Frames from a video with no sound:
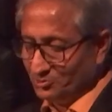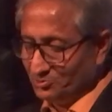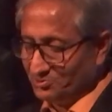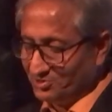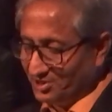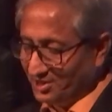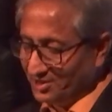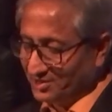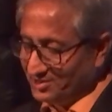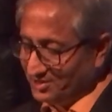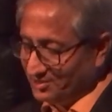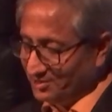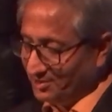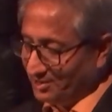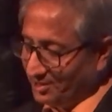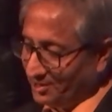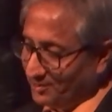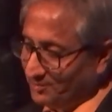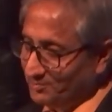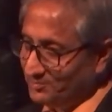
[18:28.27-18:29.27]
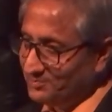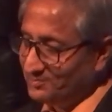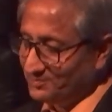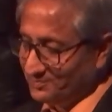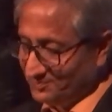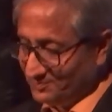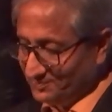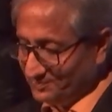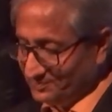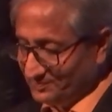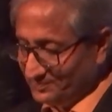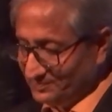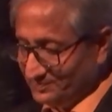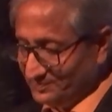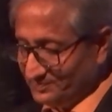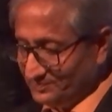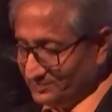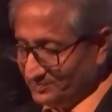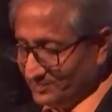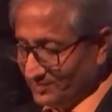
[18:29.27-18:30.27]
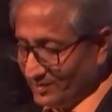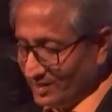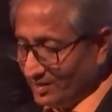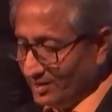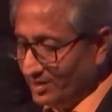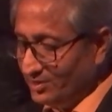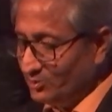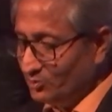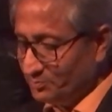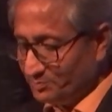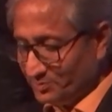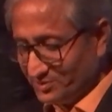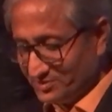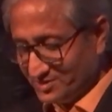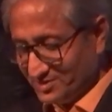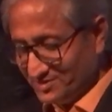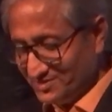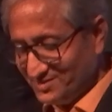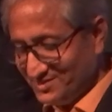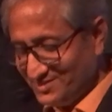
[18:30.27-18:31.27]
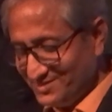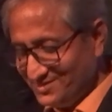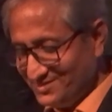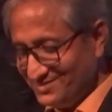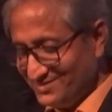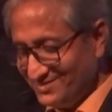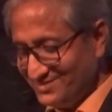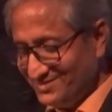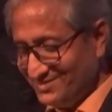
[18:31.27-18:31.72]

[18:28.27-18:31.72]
to take her name in your presence